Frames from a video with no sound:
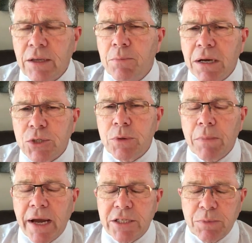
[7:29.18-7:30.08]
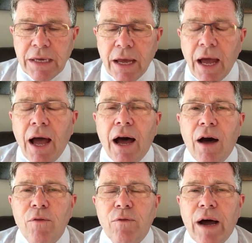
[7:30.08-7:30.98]
Much reminds me
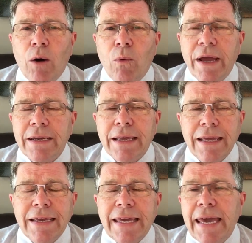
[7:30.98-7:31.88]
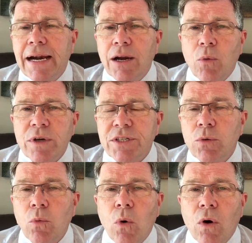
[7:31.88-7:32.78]
of when Canada was
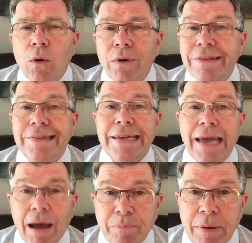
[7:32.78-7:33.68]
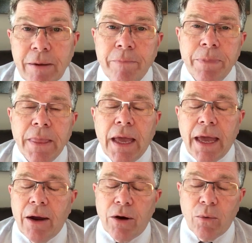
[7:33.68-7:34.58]
in war with Dieppe,
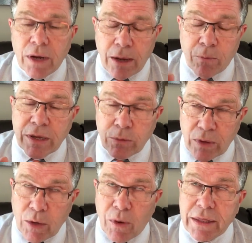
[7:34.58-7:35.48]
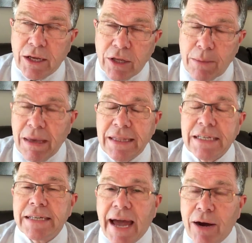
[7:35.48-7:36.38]
or when they went there and they made the
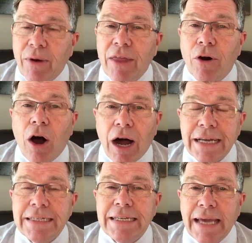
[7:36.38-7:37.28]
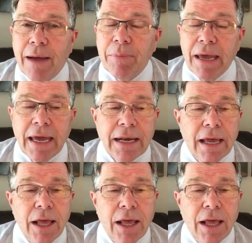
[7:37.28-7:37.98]
attack rather on Dieppe, and